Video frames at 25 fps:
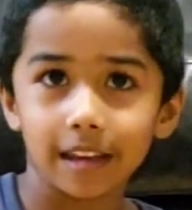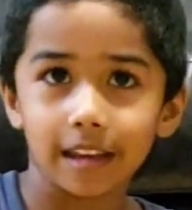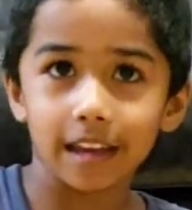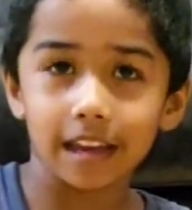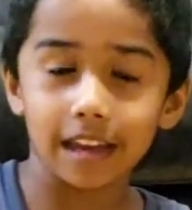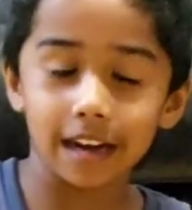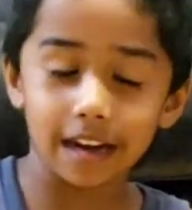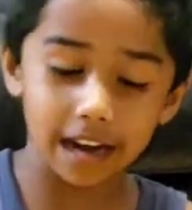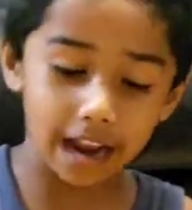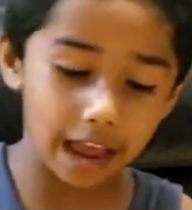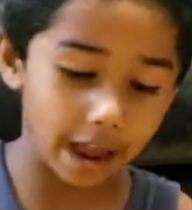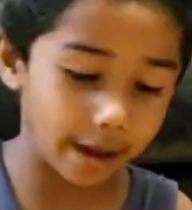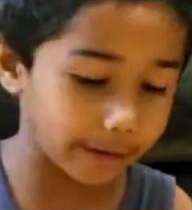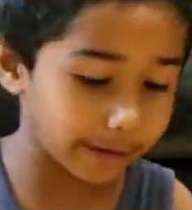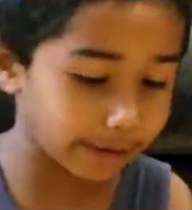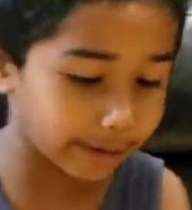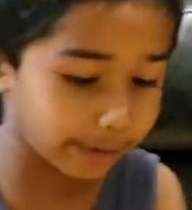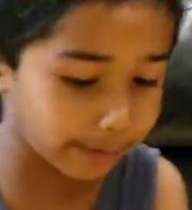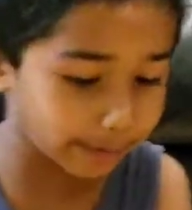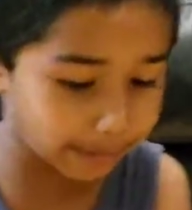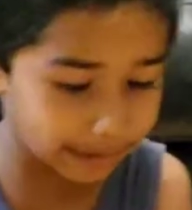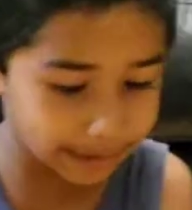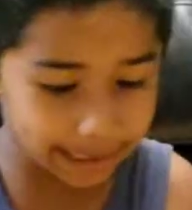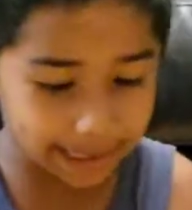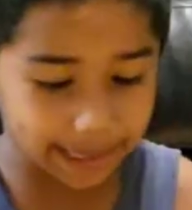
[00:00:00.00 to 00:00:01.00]
And now
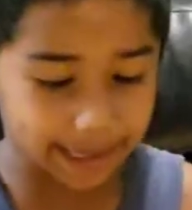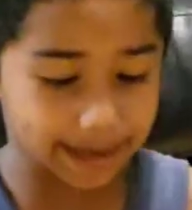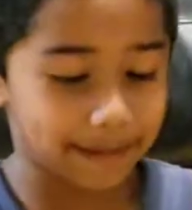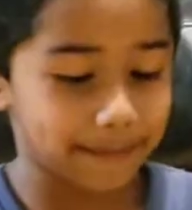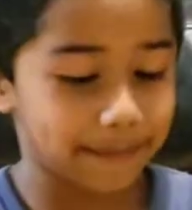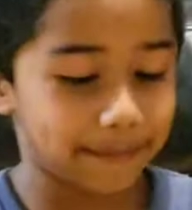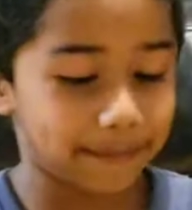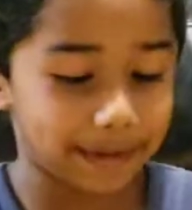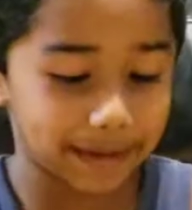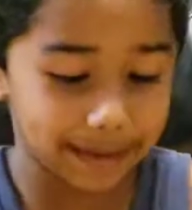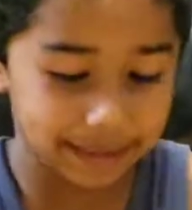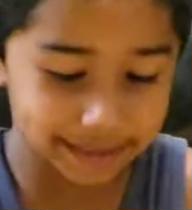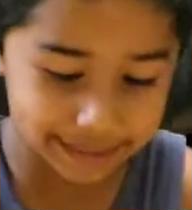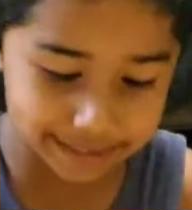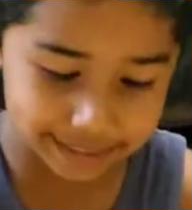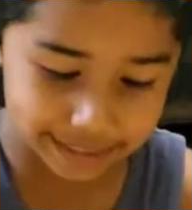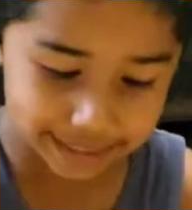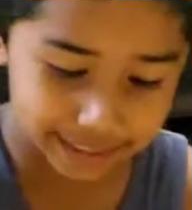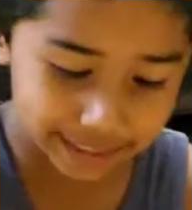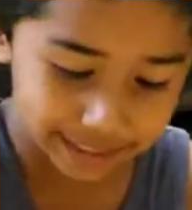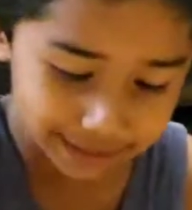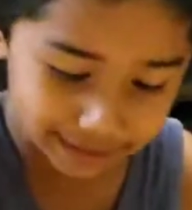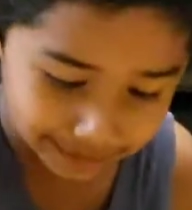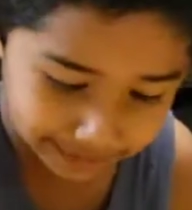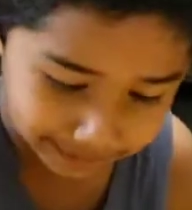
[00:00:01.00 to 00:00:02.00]
you keep
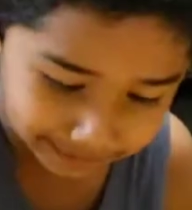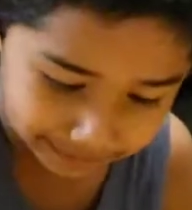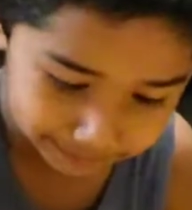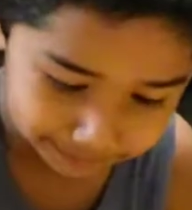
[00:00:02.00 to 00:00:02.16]
mixing.